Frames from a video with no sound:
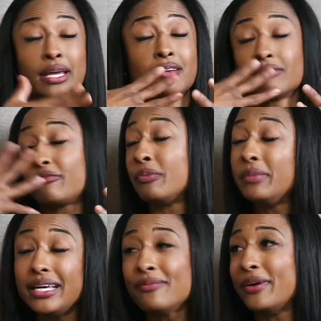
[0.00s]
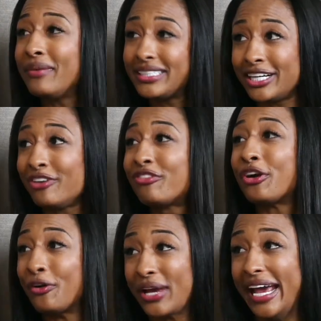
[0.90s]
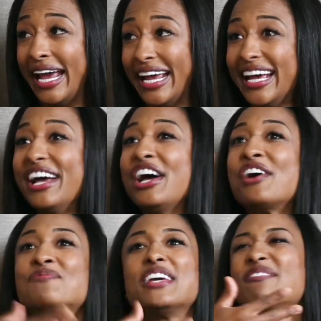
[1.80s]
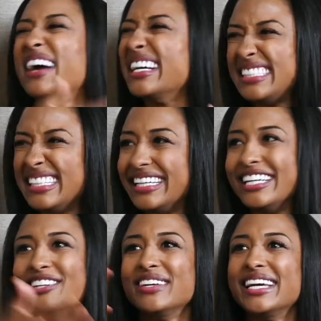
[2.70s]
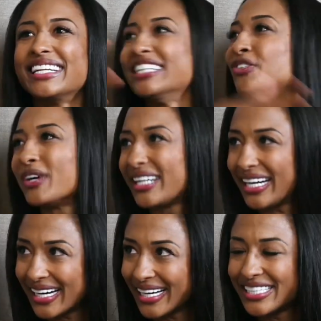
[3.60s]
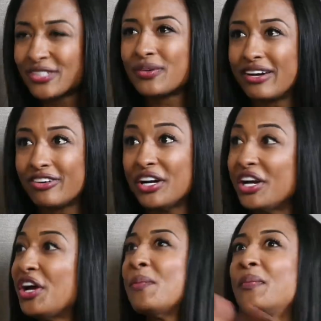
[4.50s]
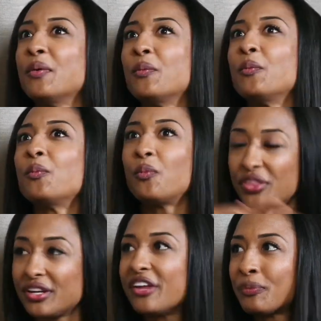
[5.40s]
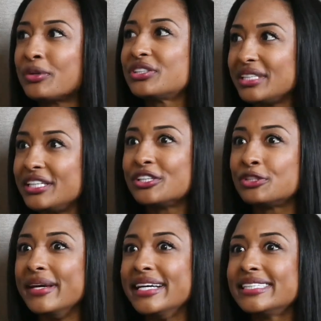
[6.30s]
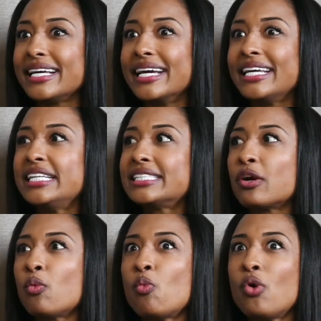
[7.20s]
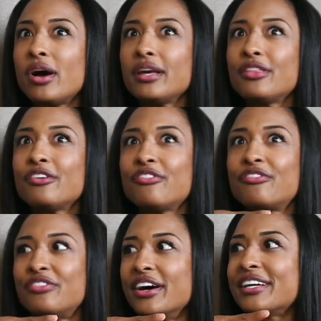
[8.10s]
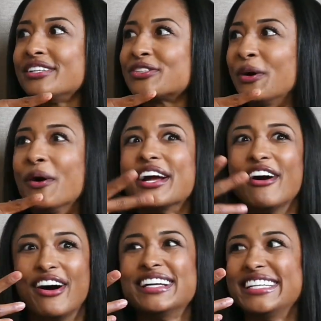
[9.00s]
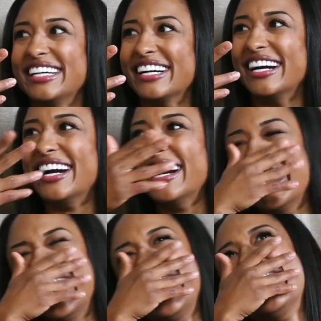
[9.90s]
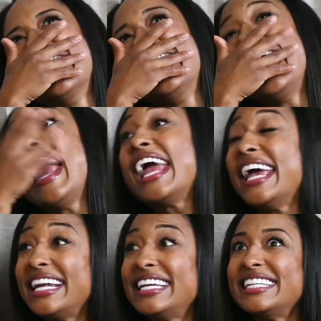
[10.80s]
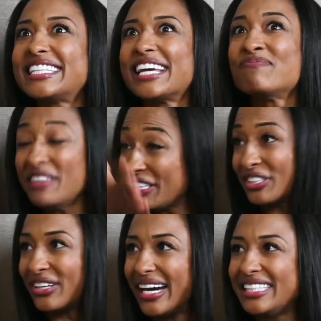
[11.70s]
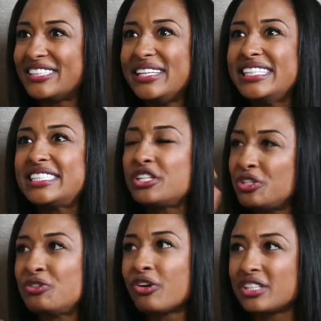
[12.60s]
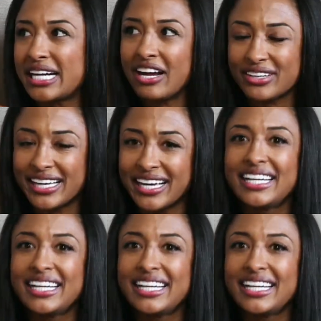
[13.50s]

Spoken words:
for me, by myself, they're okay. Being messy, being disorganized, whatever. But with another person in your space, like, he's like, what the fuck is going on here? And he's like militarized. So he's done 2 tours in Afghan